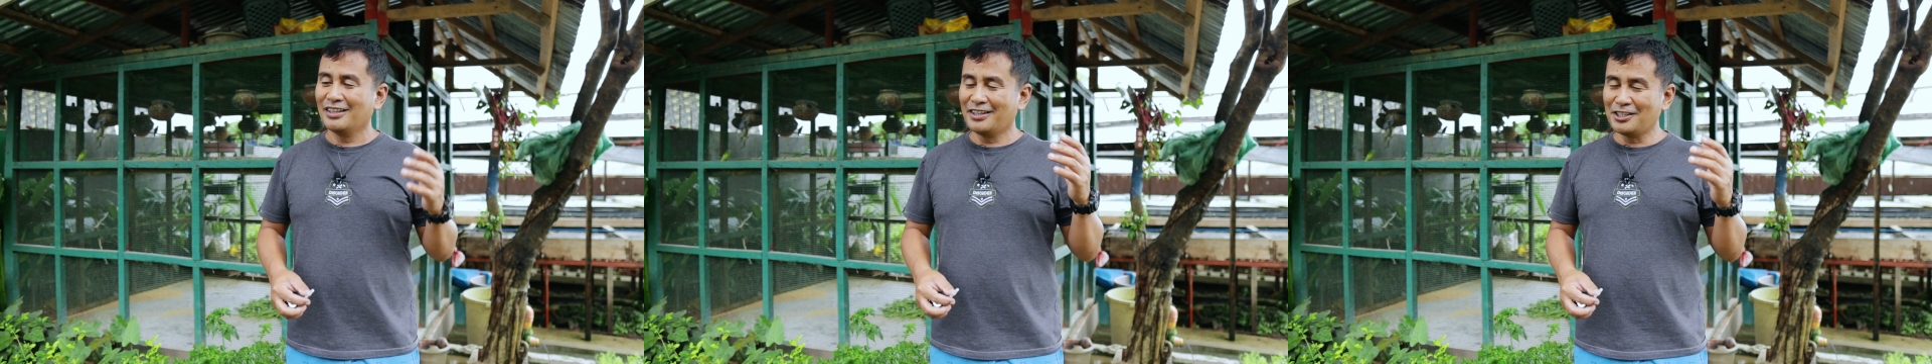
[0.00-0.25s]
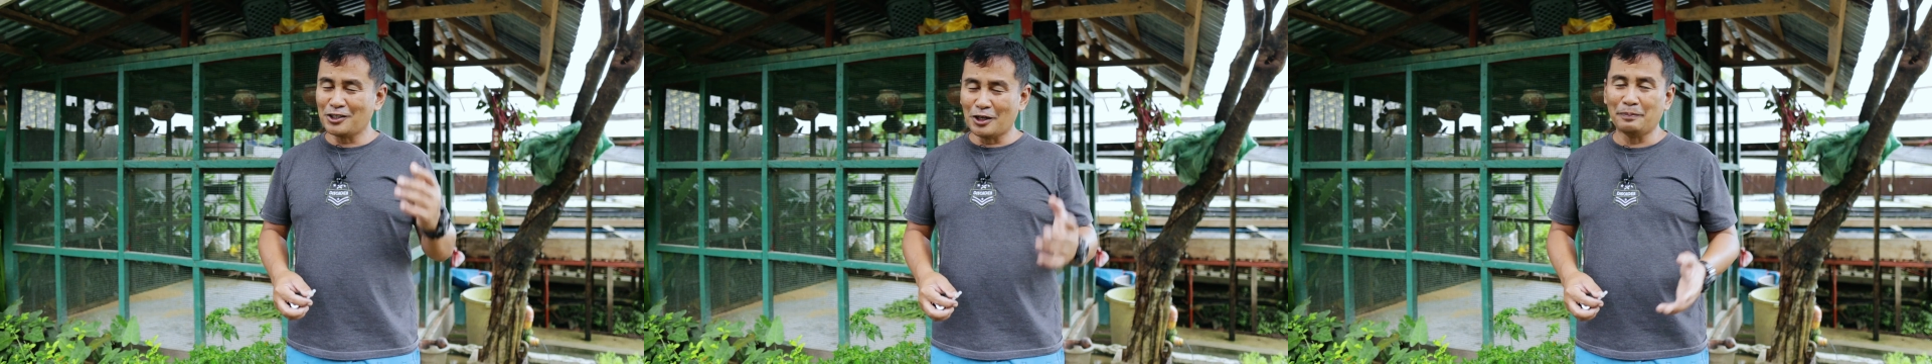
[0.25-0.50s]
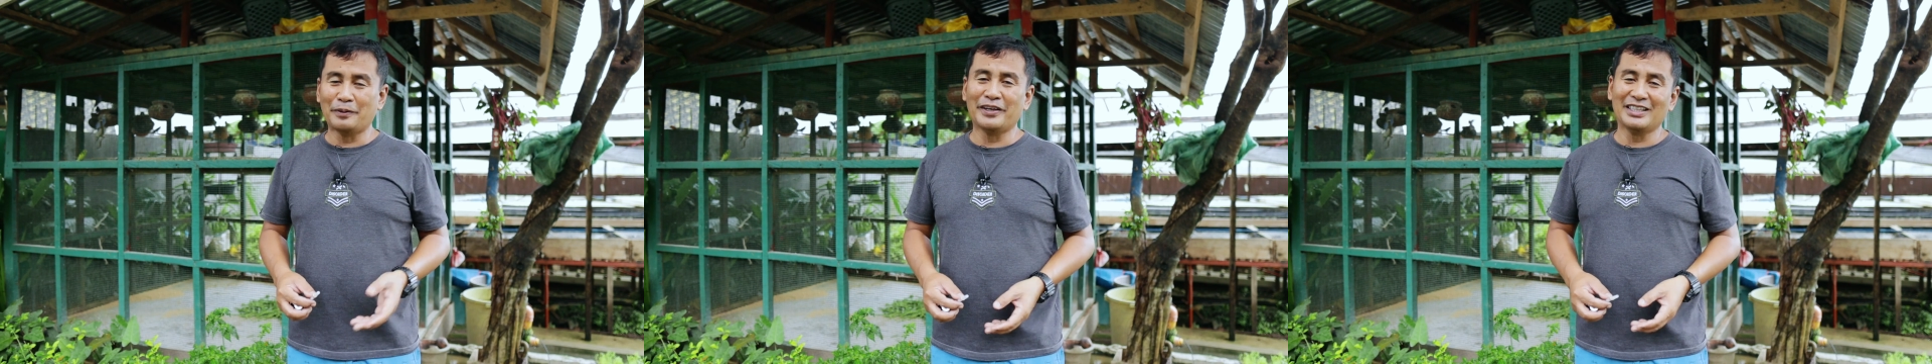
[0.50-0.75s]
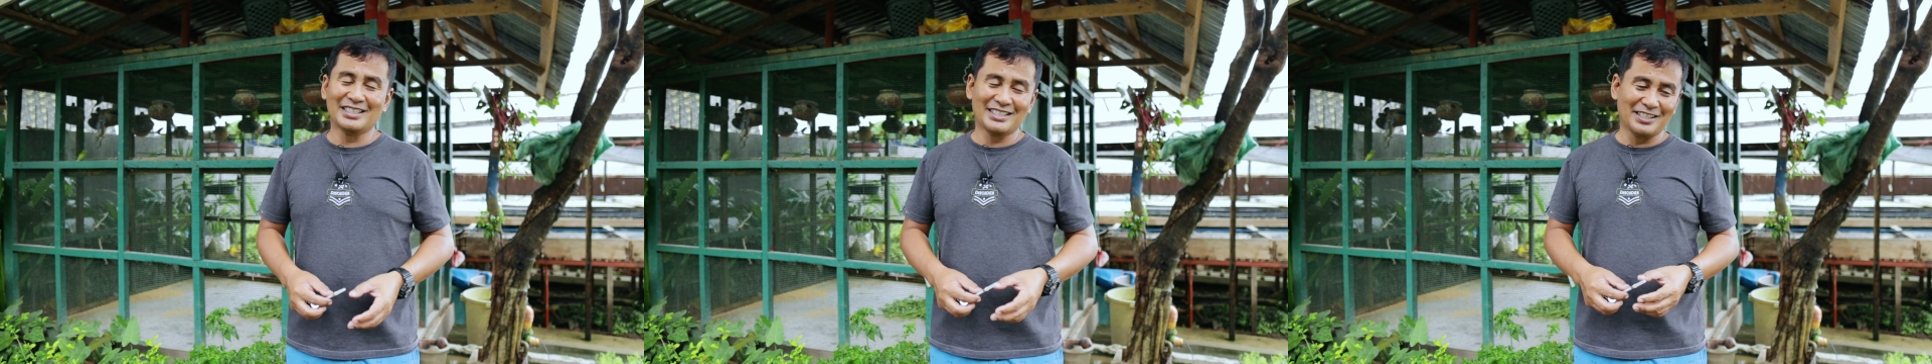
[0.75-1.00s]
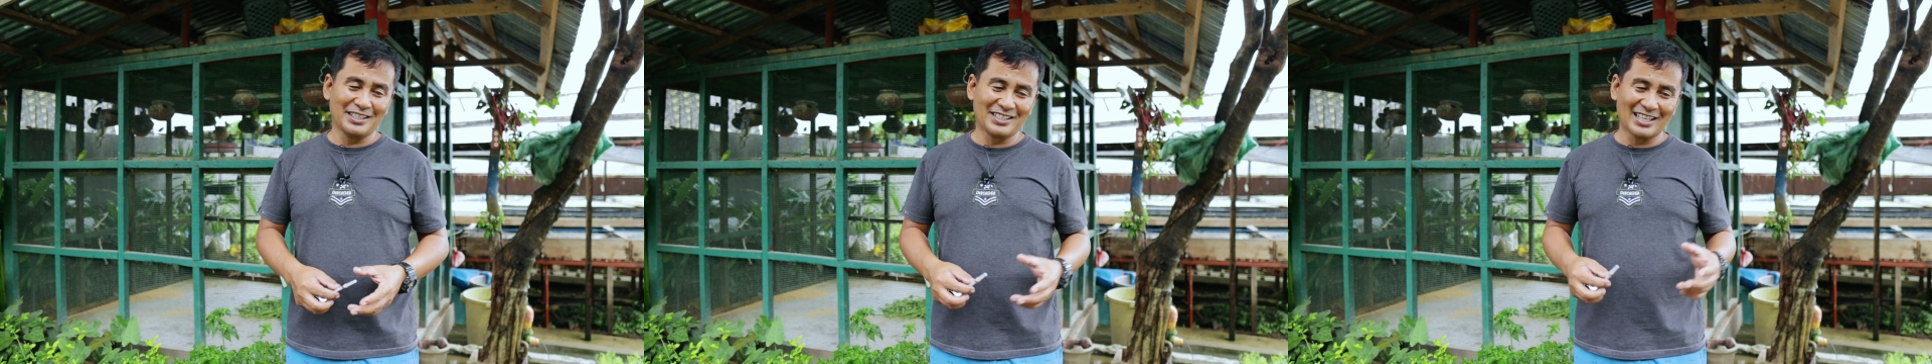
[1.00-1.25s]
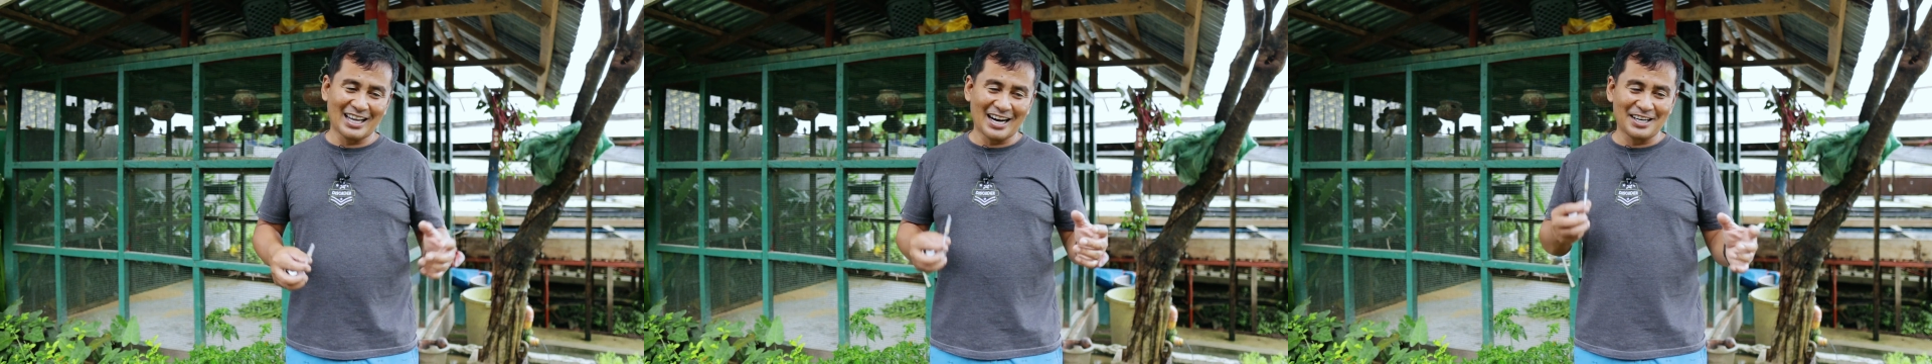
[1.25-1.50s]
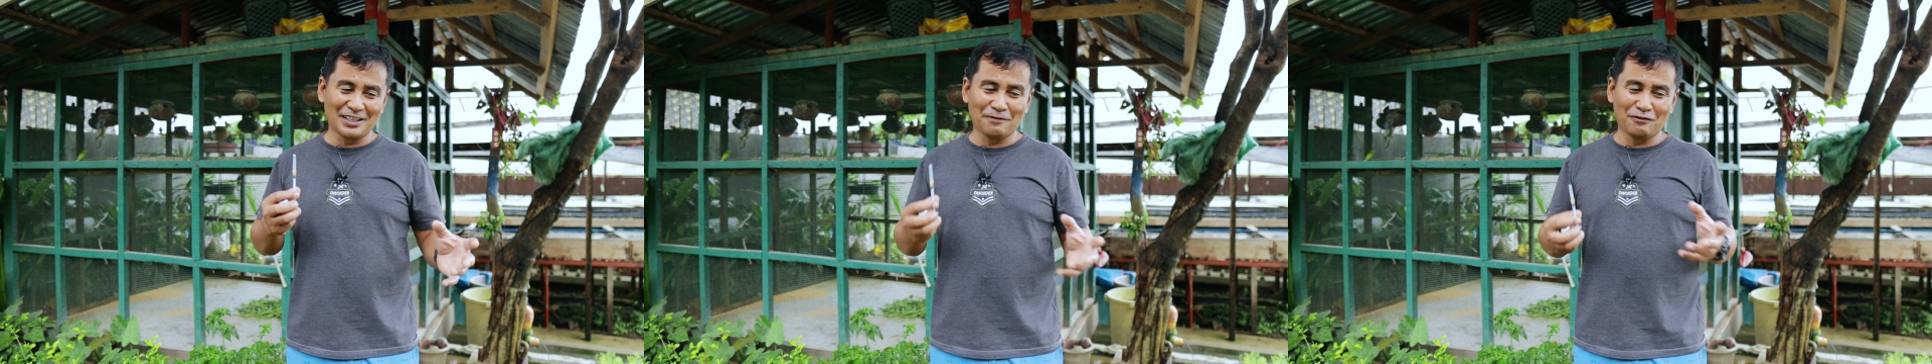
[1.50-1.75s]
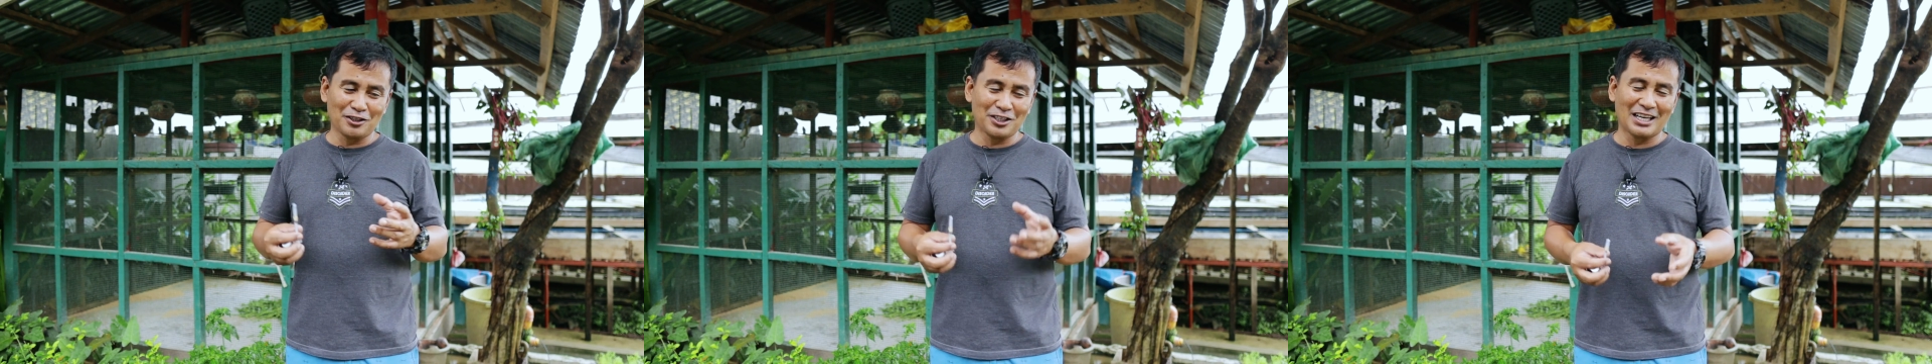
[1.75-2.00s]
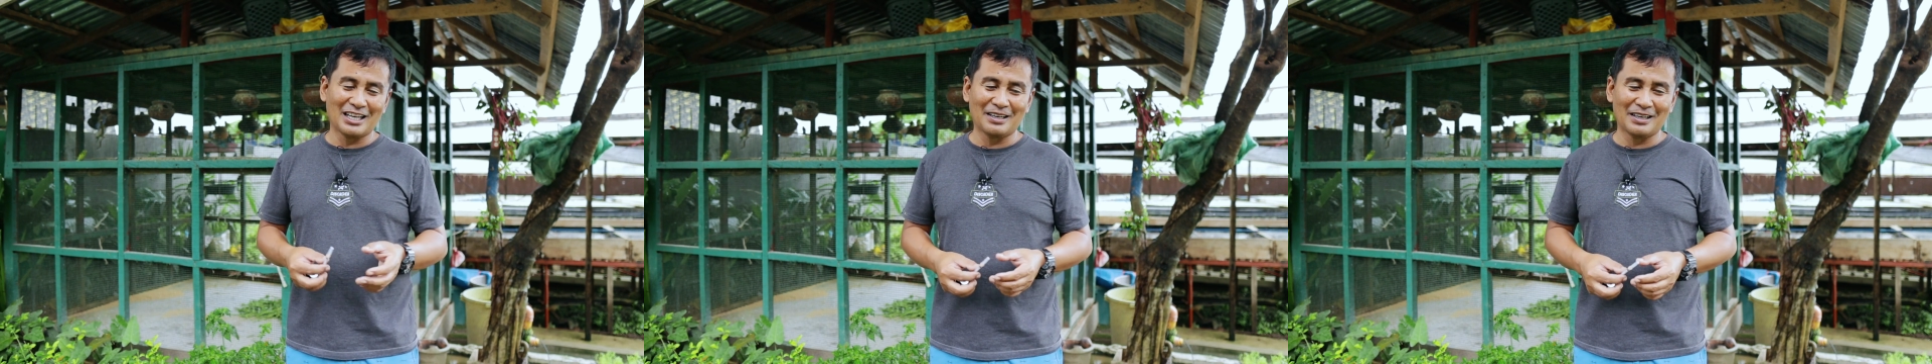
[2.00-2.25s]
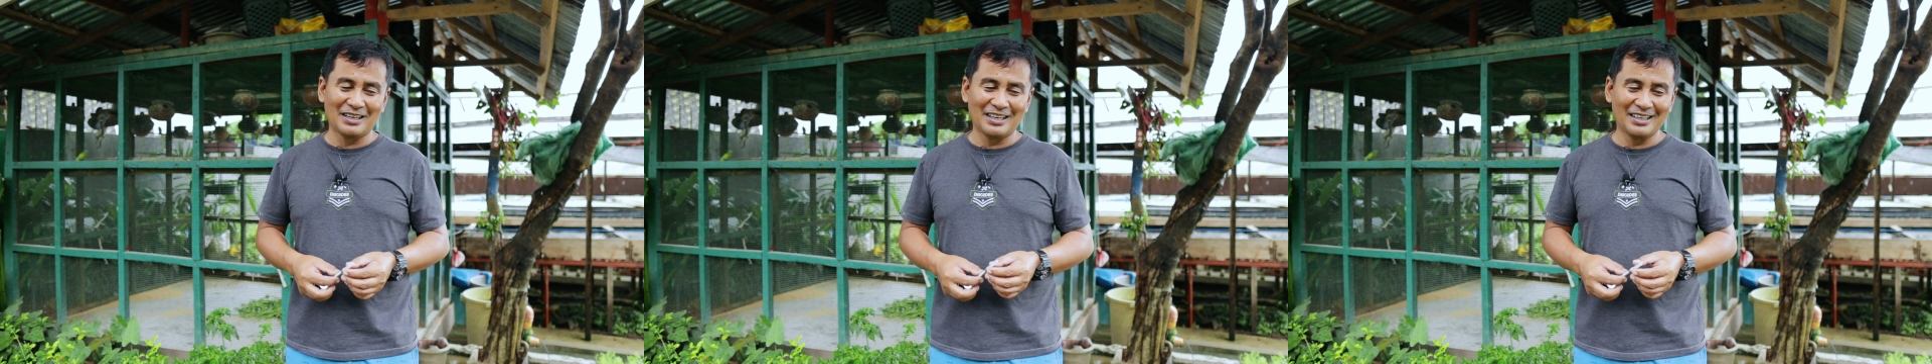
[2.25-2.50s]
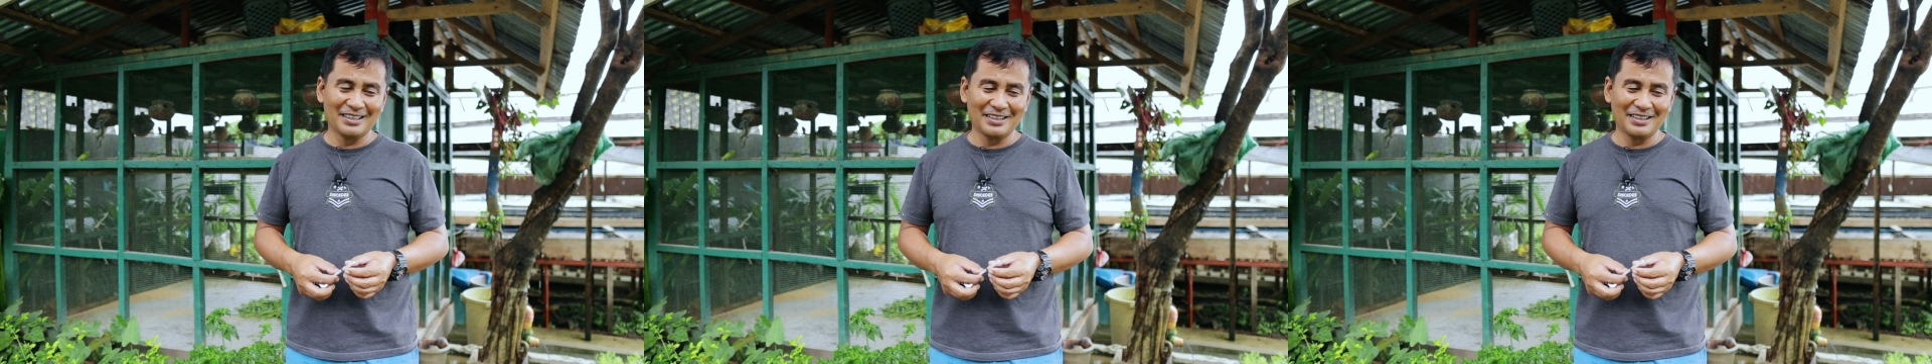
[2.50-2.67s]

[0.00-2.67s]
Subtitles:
this operates, this artificial